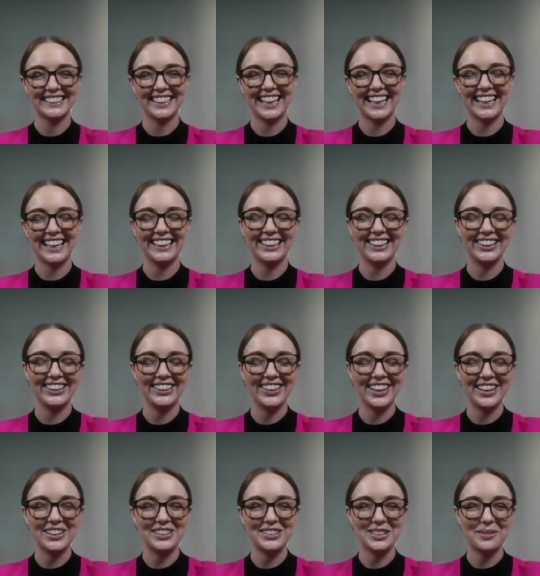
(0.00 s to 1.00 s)
Hello,
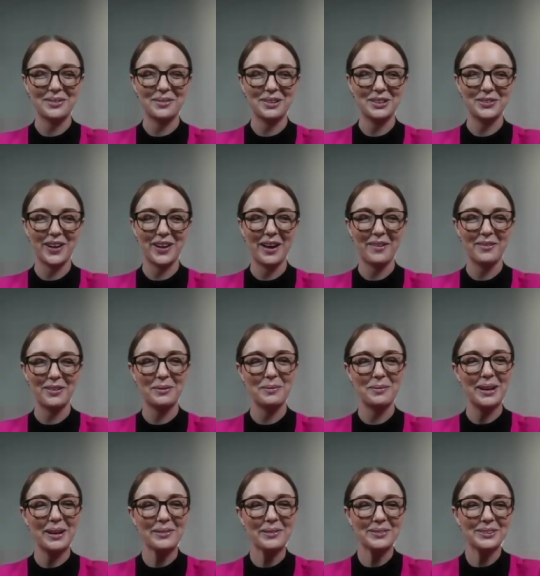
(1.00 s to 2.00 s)
thank you so much for having
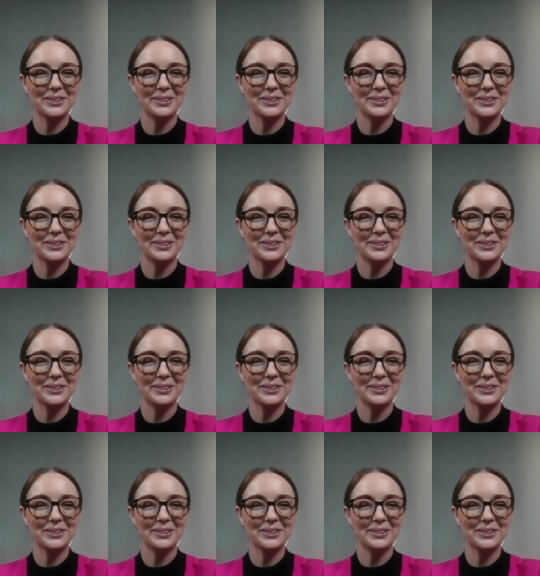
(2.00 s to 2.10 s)
me.